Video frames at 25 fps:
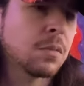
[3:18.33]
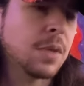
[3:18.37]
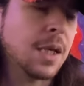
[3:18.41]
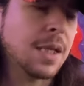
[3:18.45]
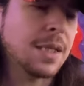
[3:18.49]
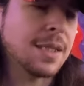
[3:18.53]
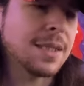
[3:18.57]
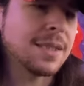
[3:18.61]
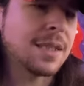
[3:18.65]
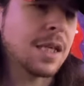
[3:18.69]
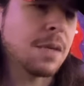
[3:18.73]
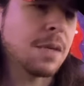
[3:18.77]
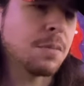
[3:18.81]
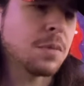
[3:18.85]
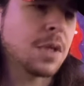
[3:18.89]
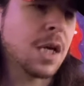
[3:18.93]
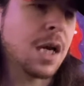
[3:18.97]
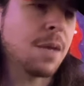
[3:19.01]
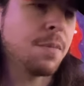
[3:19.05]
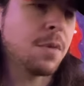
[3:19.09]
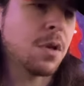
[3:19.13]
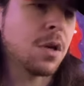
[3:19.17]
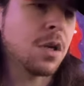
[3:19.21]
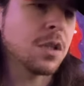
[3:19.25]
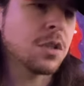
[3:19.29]
At the same
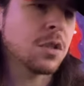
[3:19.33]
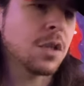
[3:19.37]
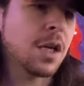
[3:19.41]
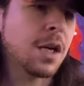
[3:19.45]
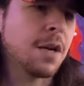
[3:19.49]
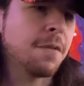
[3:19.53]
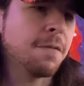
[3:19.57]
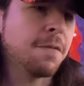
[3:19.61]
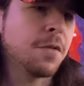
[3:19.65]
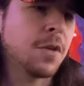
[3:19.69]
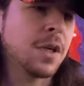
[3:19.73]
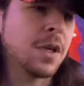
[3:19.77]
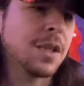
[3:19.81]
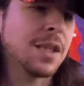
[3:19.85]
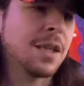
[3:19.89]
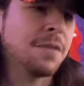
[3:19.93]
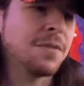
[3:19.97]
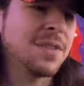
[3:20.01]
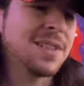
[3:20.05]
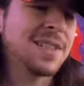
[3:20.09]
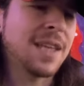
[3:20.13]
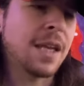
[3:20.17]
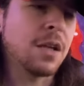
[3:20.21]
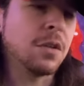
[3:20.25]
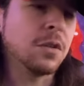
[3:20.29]
time, they also kind of feel like they've
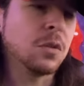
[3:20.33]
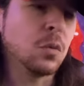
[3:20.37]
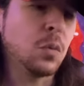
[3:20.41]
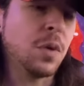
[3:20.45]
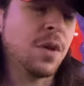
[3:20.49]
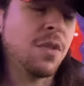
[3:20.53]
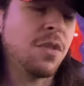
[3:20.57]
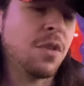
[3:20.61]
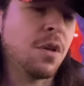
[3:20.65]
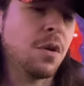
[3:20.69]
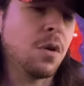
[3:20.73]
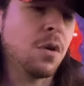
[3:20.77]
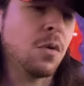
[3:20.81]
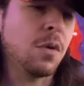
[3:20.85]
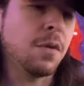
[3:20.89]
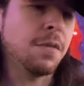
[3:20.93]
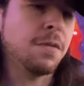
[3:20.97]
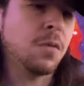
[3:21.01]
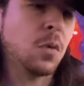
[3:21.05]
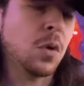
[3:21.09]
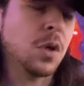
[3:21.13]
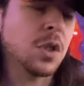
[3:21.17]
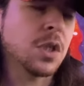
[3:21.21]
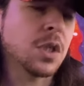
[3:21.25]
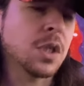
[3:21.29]
settled with you,
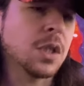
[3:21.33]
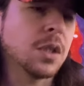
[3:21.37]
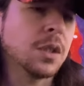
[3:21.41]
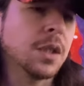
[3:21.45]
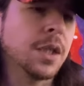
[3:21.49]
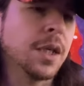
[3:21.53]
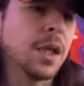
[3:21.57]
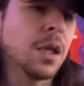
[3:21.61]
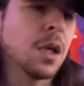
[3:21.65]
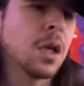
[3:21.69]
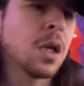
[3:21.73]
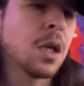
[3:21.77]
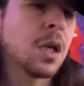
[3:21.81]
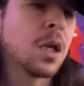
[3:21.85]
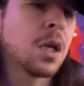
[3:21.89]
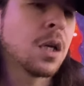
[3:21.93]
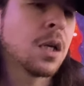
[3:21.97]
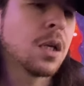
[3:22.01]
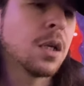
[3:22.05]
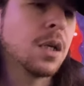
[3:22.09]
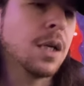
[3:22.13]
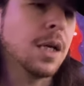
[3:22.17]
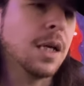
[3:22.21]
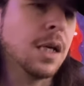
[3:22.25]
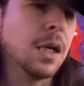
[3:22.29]
unfortunately.
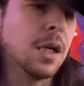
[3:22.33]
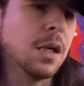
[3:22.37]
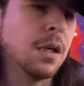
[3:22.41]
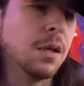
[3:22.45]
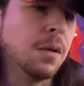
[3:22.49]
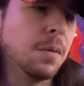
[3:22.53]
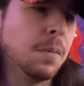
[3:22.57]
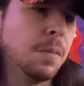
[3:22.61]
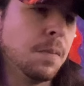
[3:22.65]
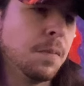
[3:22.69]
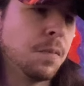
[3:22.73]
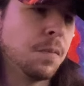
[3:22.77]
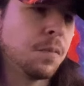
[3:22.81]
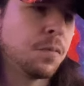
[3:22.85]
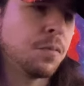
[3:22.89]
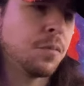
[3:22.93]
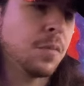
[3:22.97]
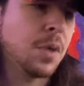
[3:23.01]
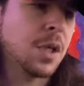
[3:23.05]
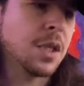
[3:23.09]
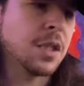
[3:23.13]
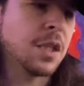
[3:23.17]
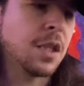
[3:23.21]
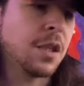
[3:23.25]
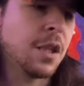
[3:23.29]

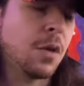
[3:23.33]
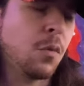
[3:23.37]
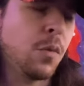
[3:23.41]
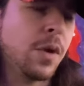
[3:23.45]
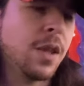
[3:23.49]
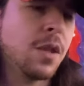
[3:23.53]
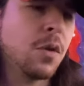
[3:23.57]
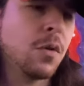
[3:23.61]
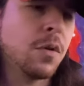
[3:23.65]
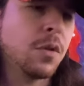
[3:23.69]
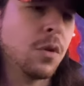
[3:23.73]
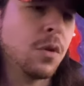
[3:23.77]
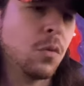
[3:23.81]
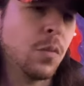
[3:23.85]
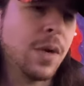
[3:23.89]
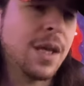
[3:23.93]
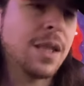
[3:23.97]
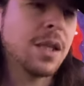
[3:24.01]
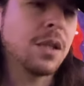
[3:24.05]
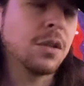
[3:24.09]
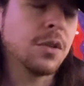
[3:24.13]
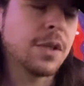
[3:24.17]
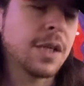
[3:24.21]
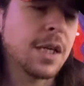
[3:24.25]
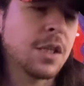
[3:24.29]
Because the way
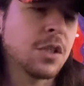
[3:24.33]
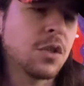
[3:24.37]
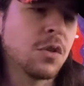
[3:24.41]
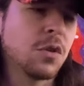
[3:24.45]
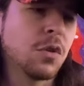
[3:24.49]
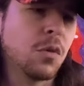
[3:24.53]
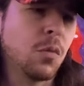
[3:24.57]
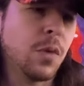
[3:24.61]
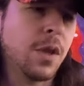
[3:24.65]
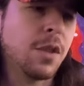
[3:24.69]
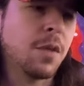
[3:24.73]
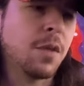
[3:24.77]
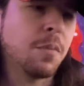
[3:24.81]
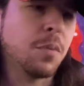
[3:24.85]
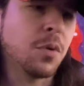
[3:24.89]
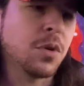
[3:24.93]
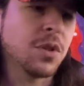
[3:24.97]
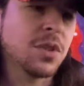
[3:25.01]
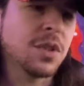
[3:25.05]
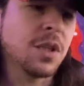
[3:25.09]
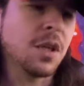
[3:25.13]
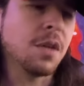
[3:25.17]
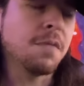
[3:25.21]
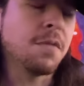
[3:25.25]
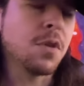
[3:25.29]
they look at you, the way they
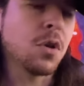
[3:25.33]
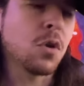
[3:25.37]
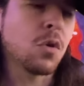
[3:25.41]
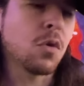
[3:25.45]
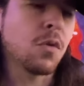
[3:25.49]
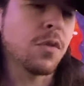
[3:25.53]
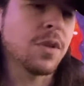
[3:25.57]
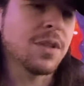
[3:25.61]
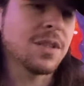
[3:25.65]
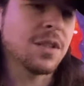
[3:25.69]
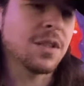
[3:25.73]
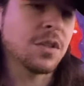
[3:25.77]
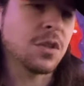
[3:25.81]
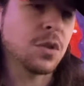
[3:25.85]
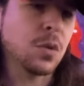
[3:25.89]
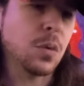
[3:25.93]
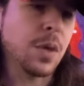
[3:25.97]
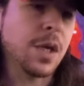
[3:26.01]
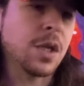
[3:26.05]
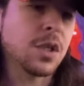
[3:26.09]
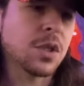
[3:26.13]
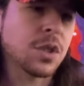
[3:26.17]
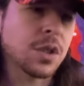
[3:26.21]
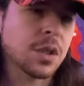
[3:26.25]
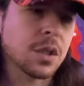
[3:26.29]
perceive you or the
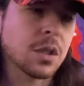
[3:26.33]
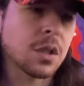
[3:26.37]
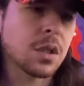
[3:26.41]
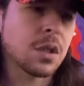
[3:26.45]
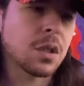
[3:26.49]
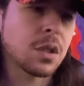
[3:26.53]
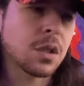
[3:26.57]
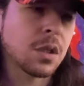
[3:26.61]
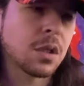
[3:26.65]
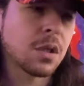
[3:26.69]
situation,